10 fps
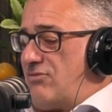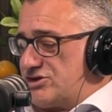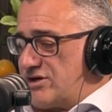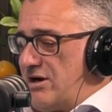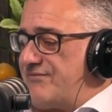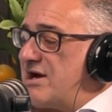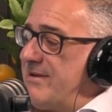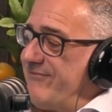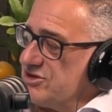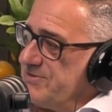straight after
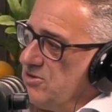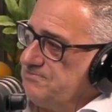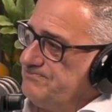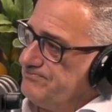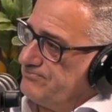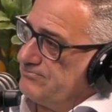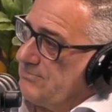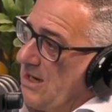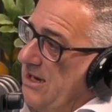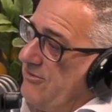coming out of hospital,
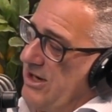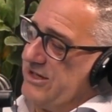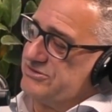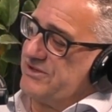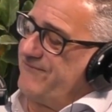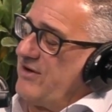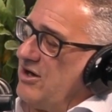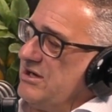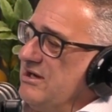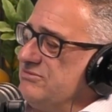like
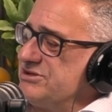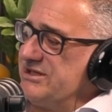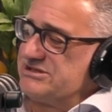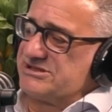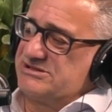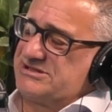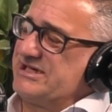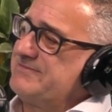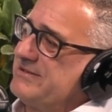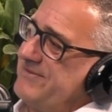there was an incident
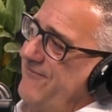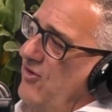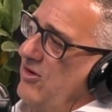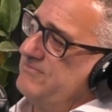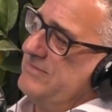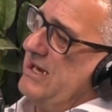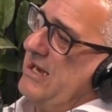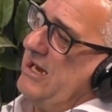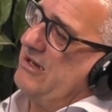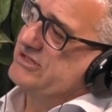6 months before.
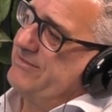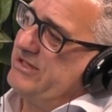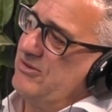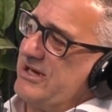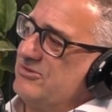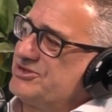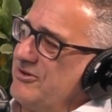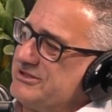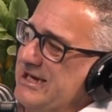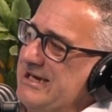I was taking my little girl's
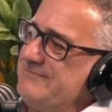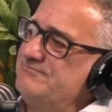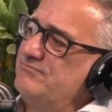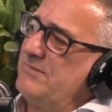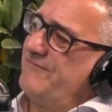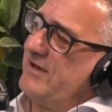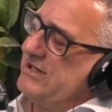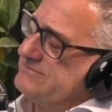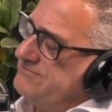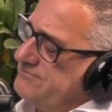dogs out with
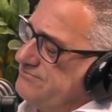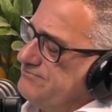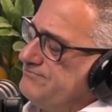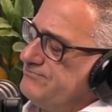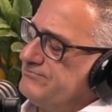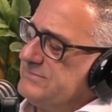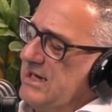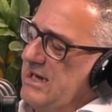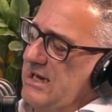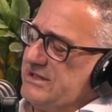
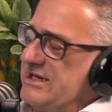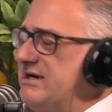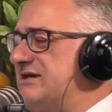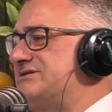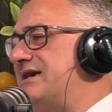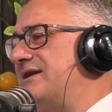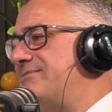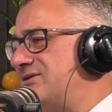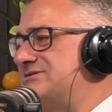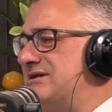she had a husky and a
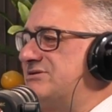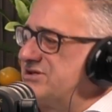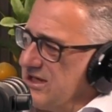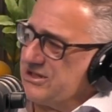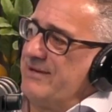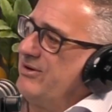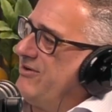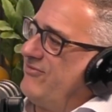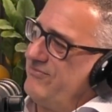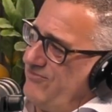boxer. I was taking one
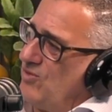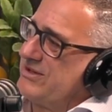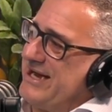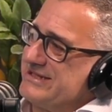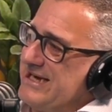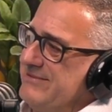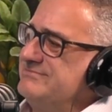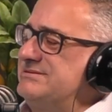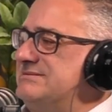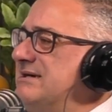over, walk down the
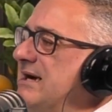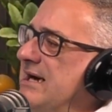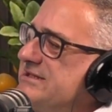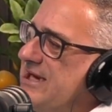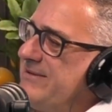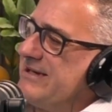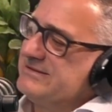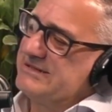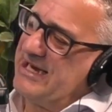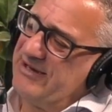Thames, and
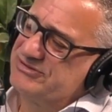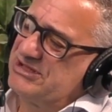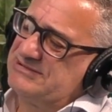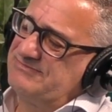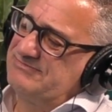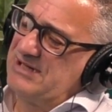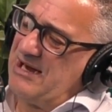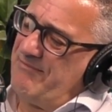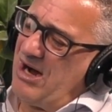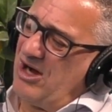there was a
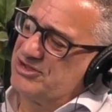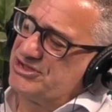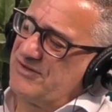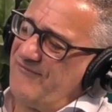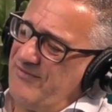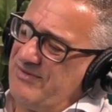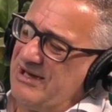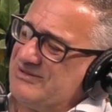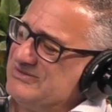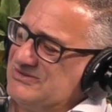march from the
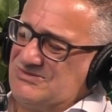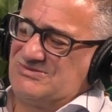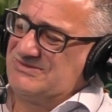local